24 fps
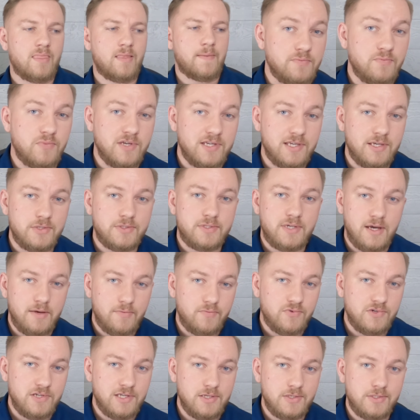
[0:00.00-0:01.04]
biggest
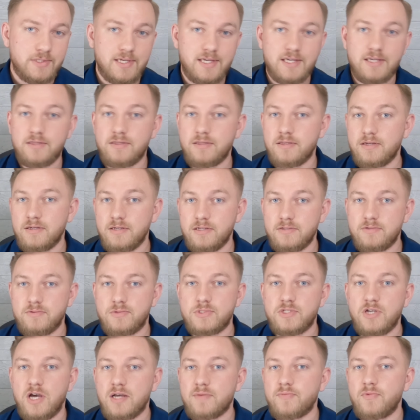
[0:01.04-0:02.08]
companies in the
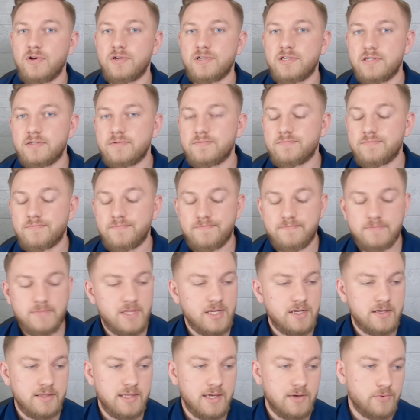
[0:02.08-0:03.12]
stock market.
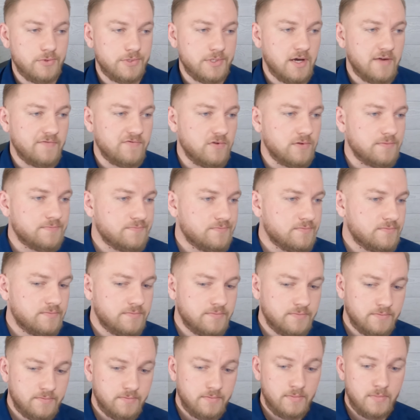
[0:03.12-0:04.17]
That was awful.
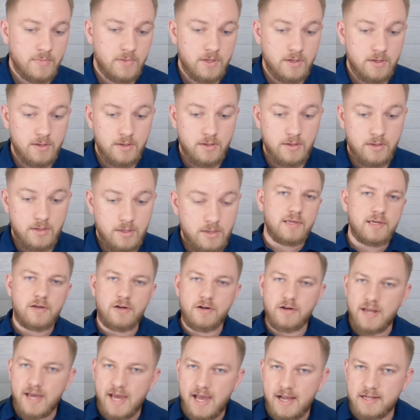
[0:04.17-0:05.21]
They
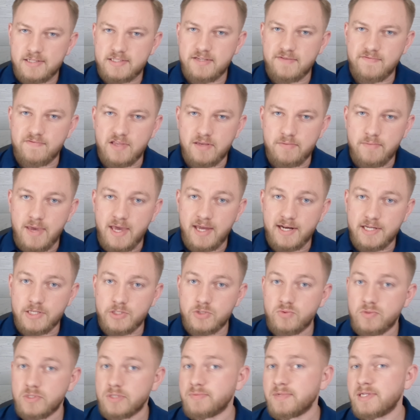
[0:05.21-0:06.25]
are actively
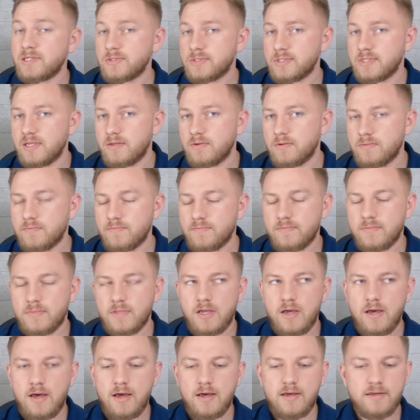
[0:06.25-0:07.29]
managed, which means that,
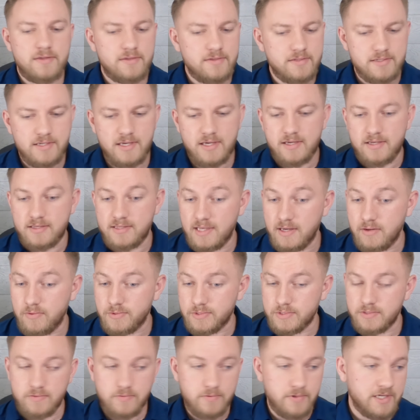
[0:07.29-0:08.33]
dang it, that
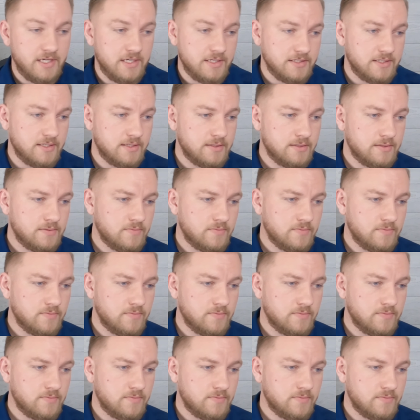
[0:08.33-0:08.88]
was great.